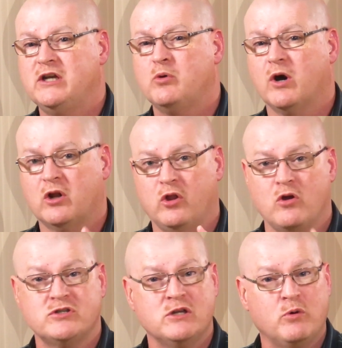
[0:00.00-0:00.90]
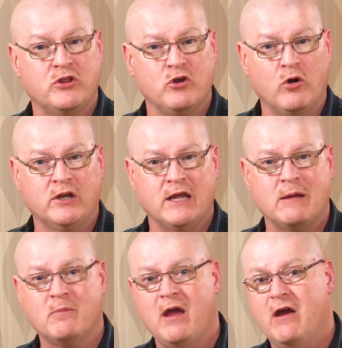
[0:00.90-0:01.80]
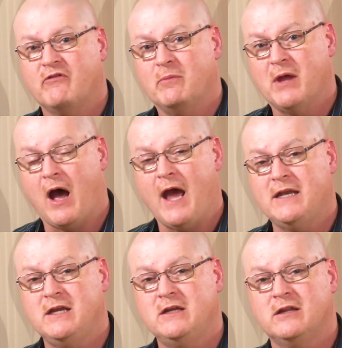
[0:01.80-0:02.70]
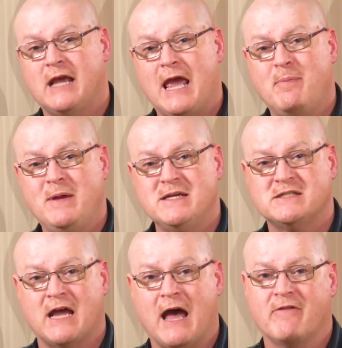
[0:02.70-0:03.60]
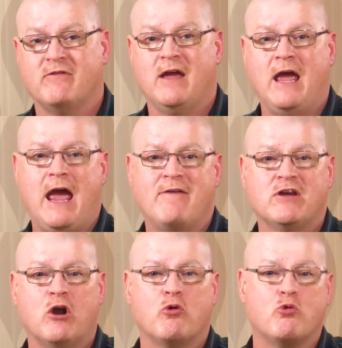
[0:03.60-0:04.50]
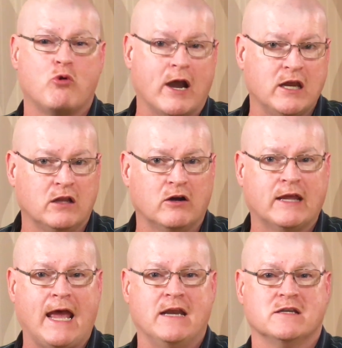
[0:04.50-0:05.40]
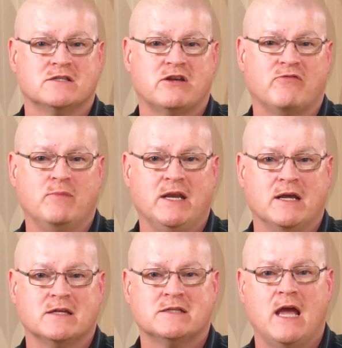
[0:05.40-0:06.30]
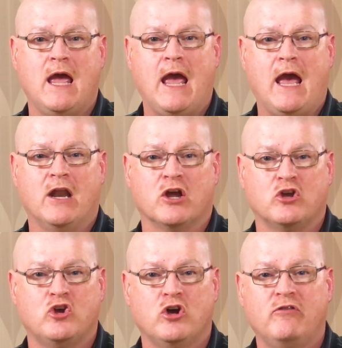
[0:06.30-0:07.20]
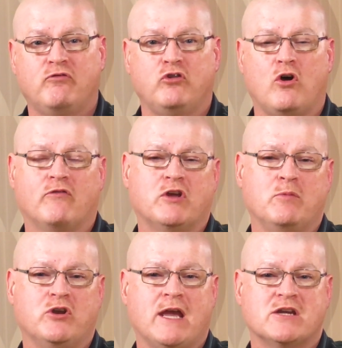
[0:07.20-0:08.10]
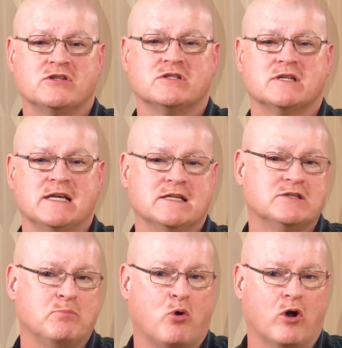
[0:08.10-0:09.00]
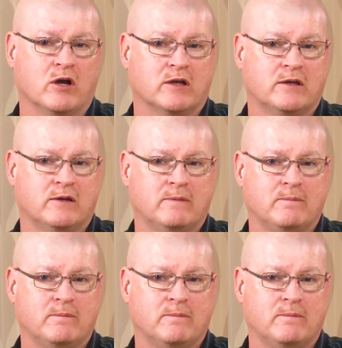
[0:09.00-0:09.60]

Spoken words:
need to work closely with your team from the IT to the AP staff. Having a regular cadence of meetings and a good flow of communications is important.